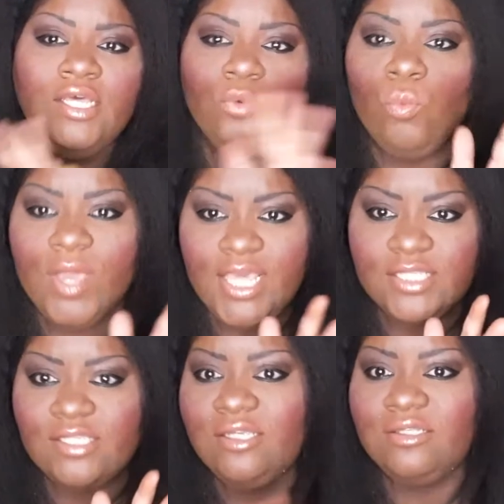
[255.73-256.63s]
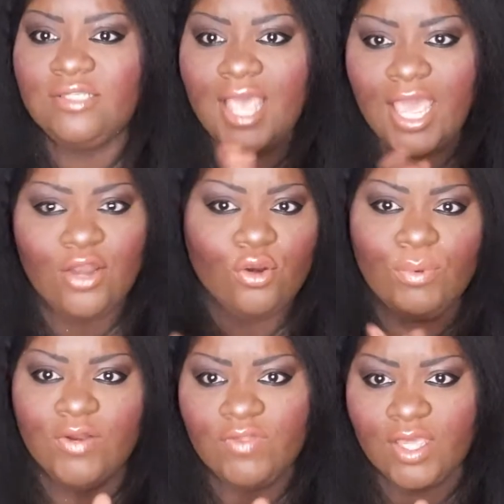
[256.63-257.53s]
wheat, tan, or
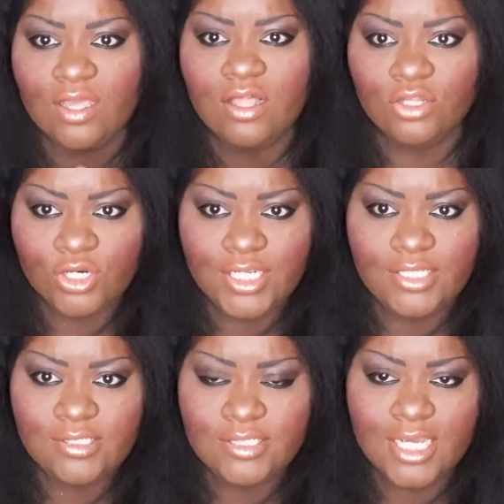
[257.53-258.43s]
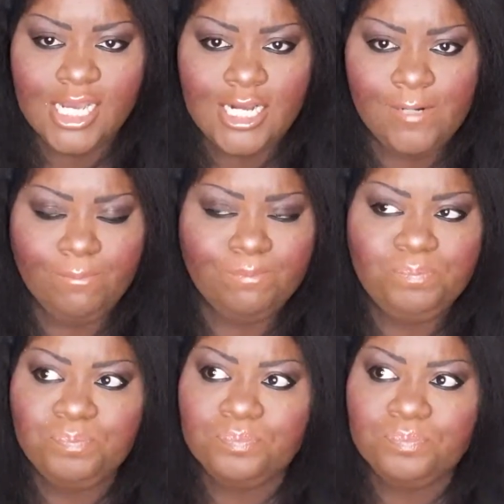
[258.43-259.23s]
whatever that color is. Um,